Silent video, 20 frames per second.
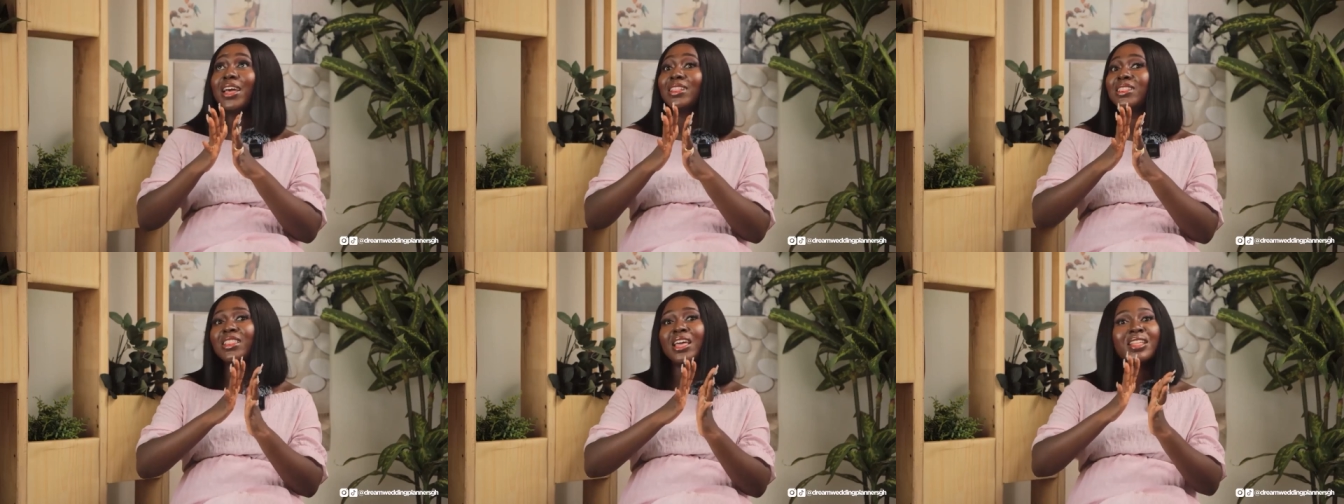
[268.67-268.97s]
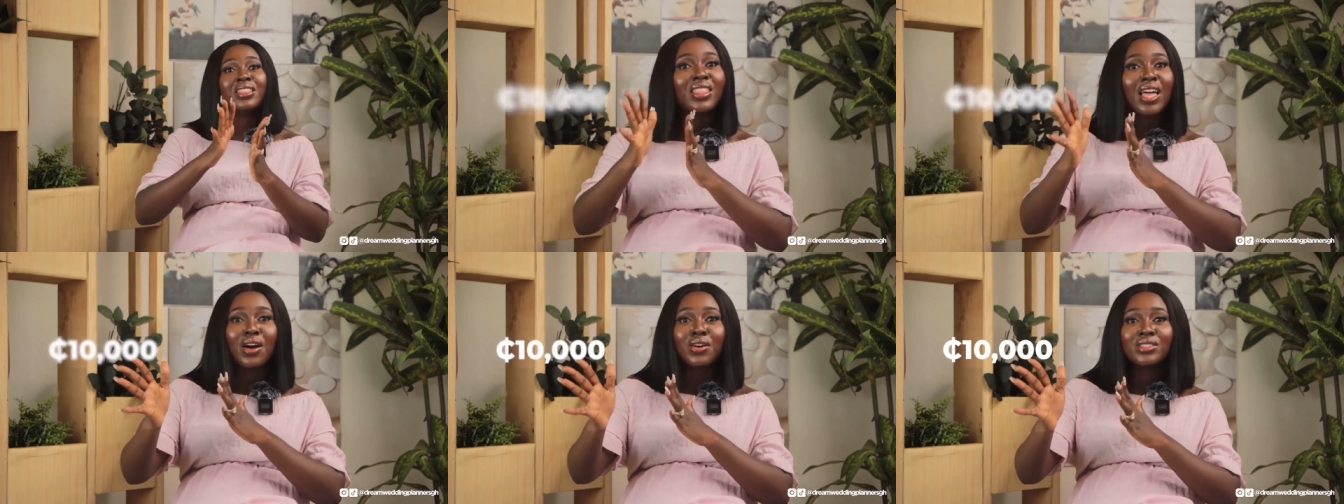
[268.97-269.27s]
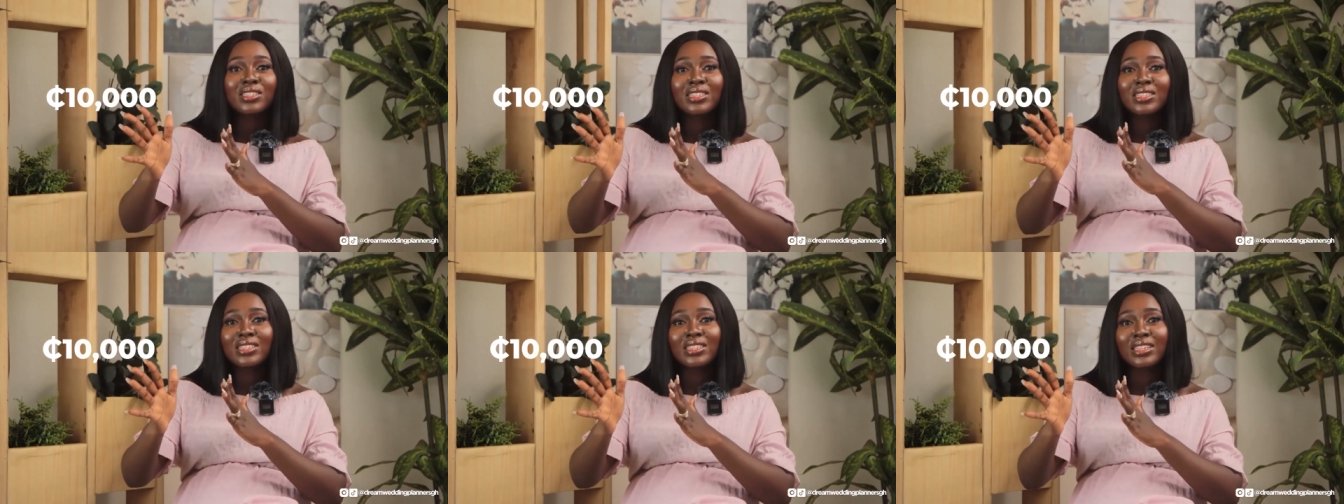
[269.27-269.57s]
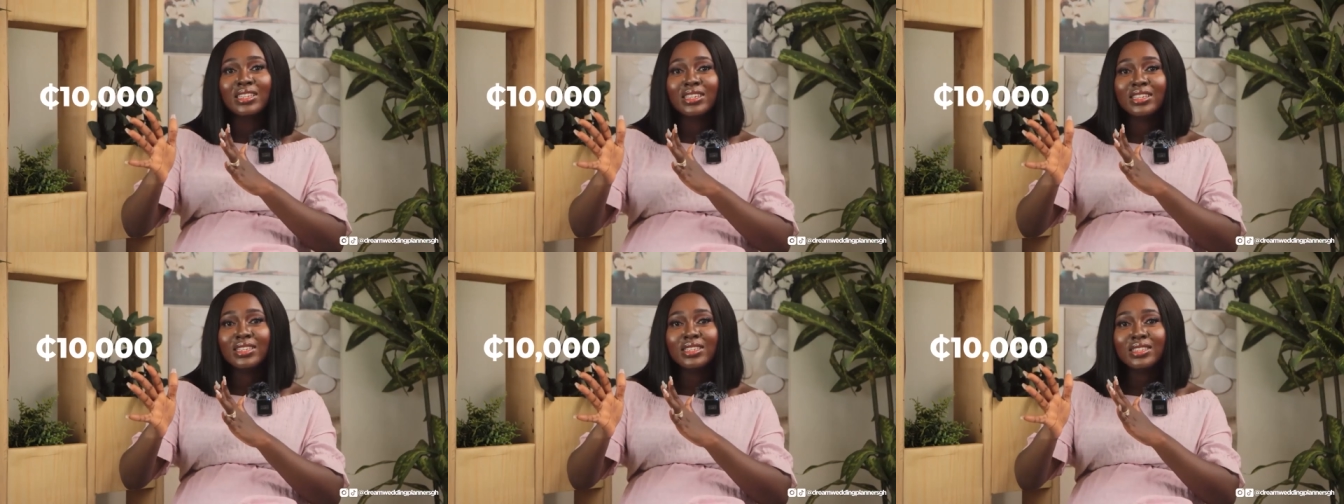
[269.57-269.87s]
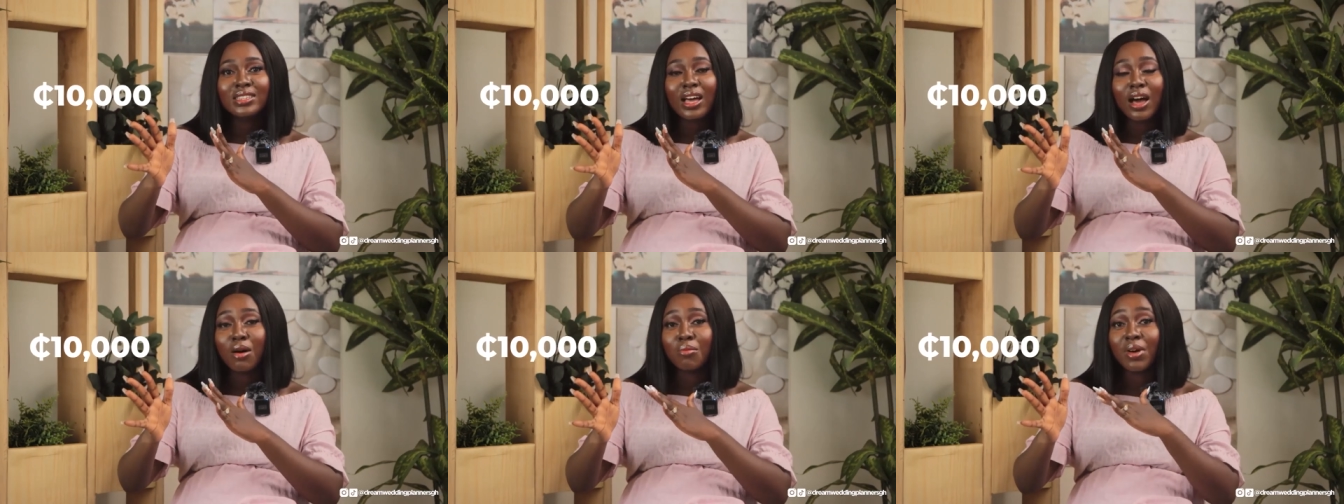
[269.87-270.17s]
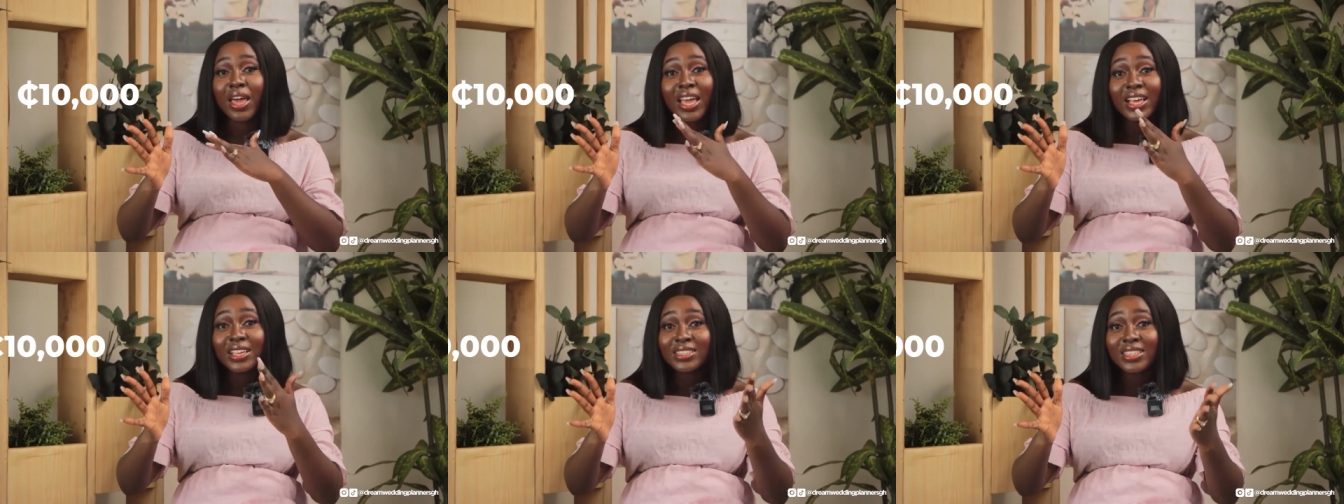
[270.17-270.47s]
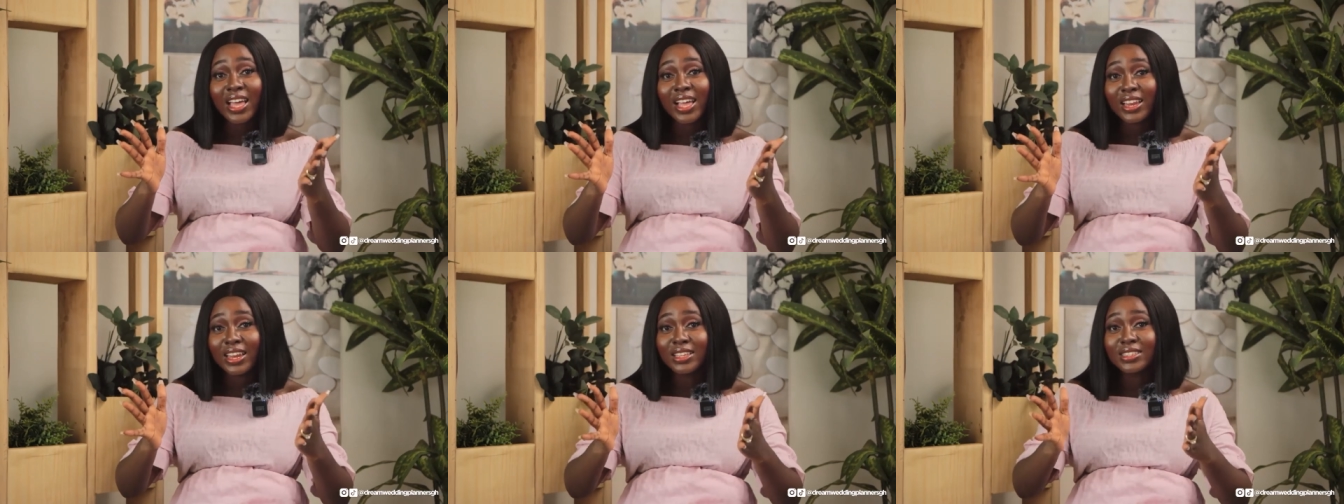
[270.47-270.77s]
a 10,000 cedis um,
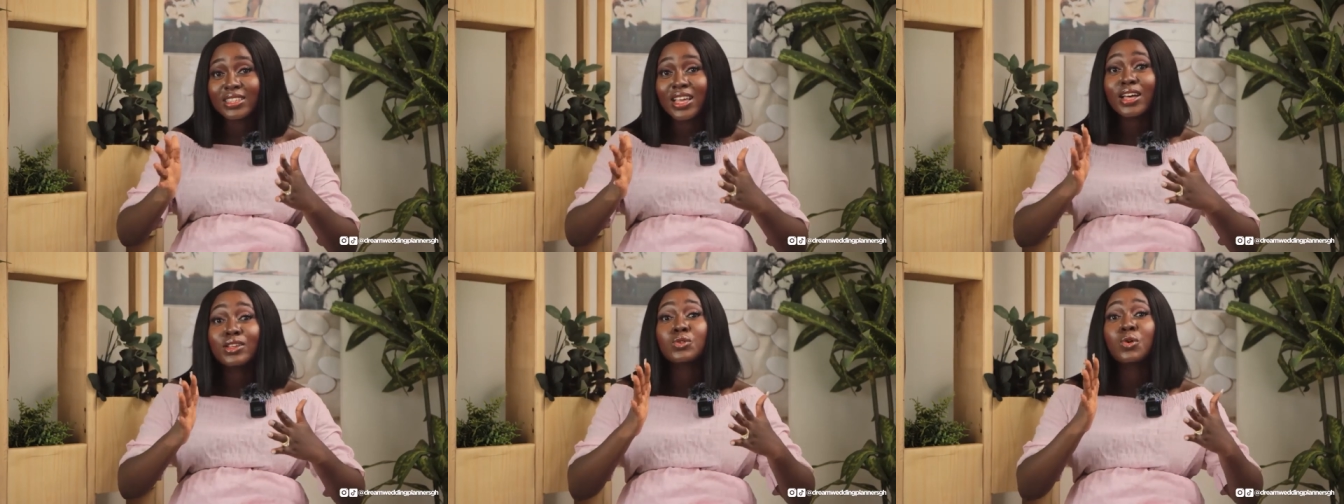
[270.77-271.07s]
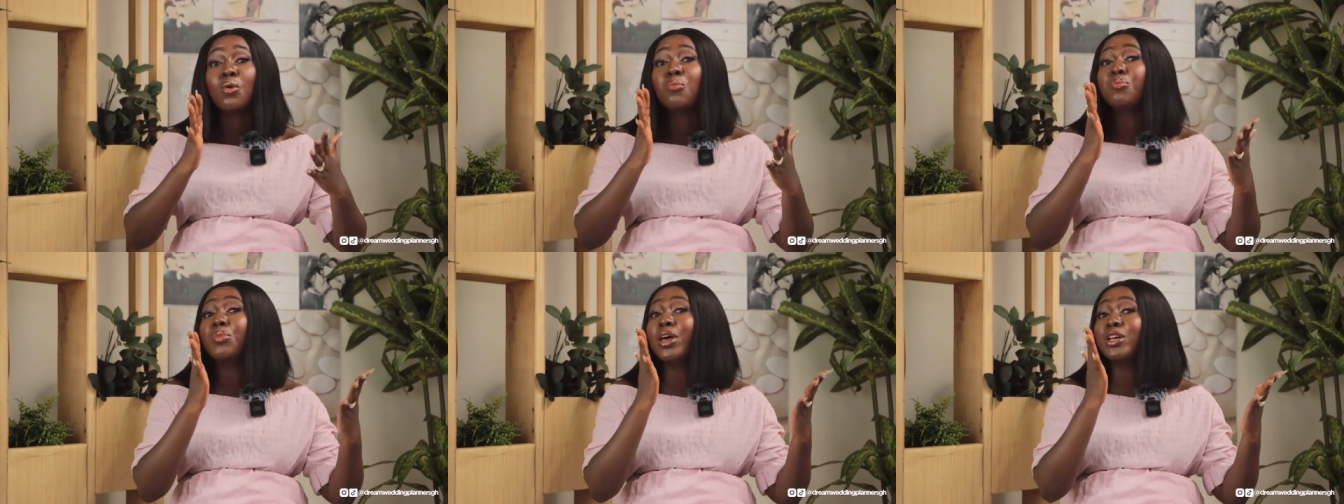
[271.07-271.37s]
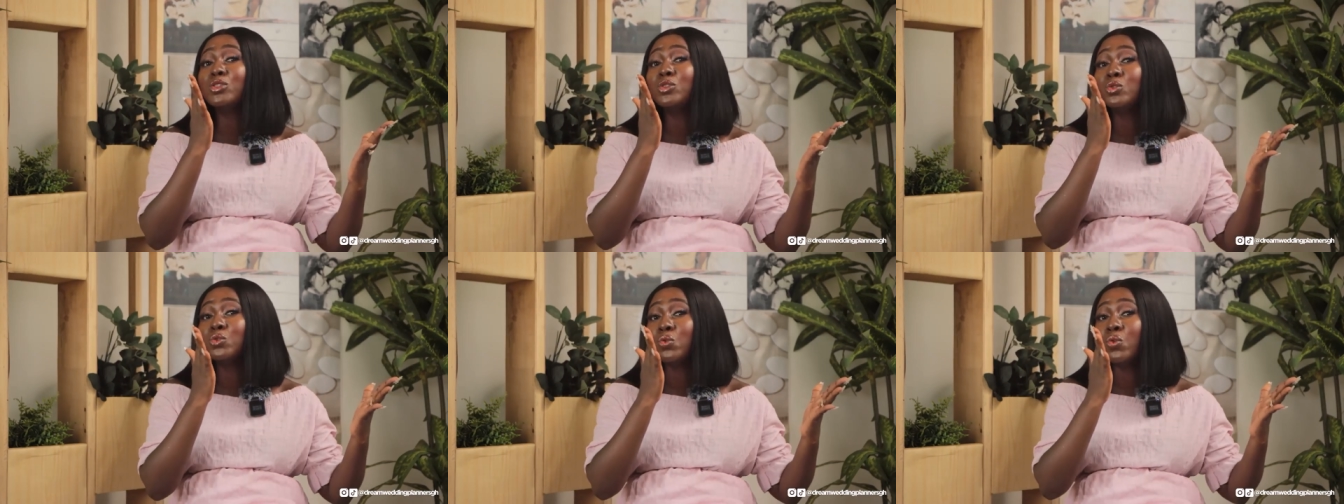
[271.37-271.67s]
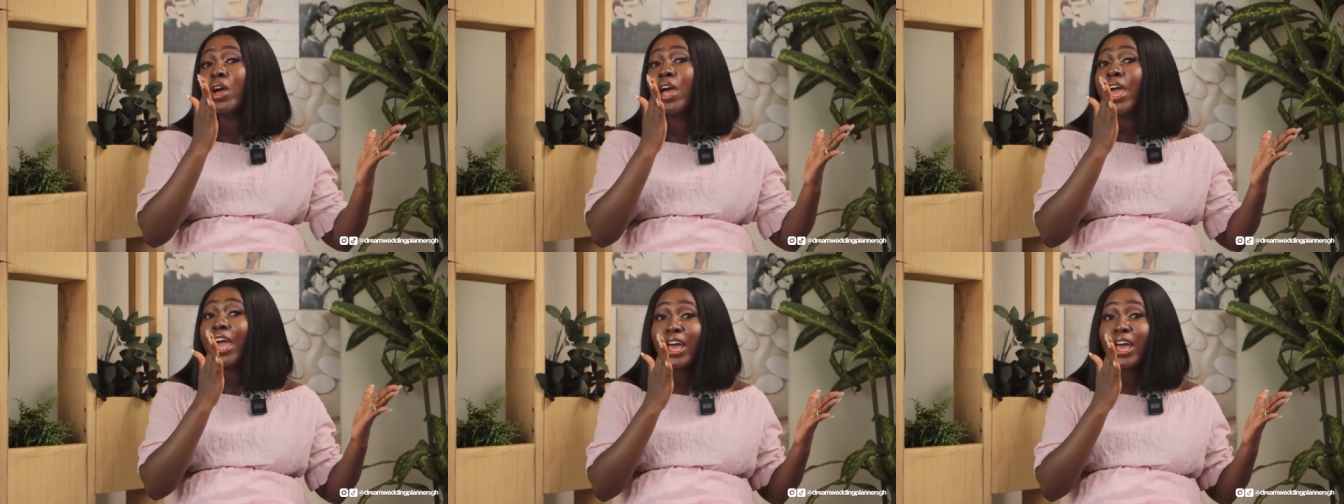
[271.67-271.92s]
hairstylist as compared to